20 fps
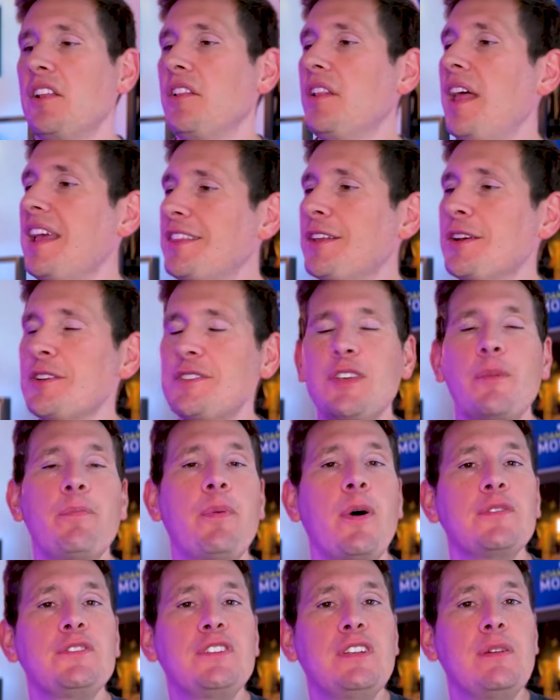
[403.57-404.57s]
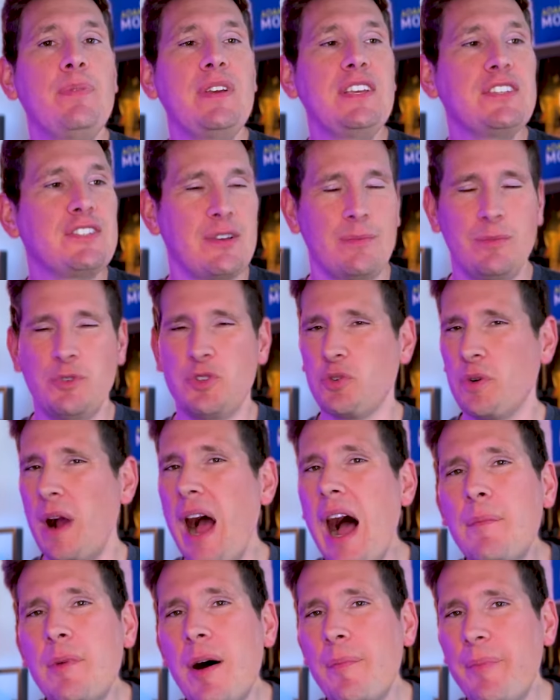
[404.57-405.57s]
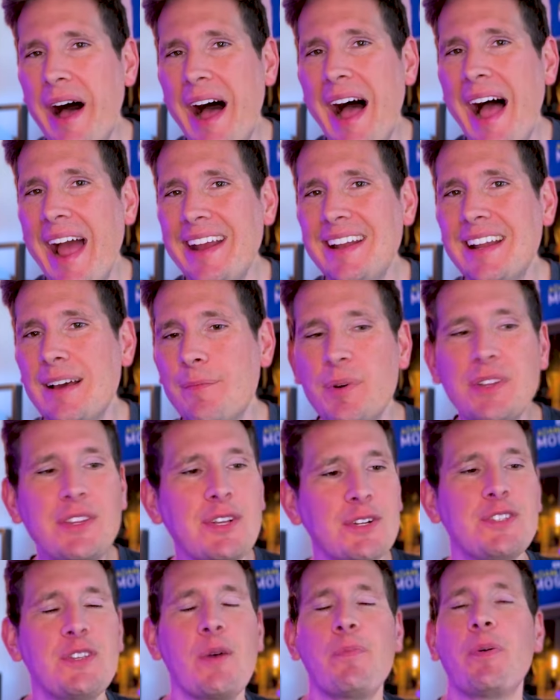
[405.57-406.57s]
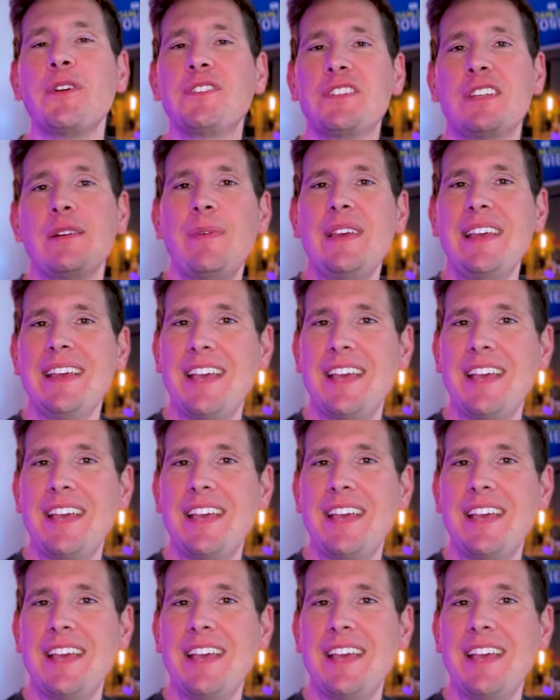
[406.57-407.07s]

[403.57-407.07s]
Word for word: Like there's supposed to be some drama behind it, but there's supposed to be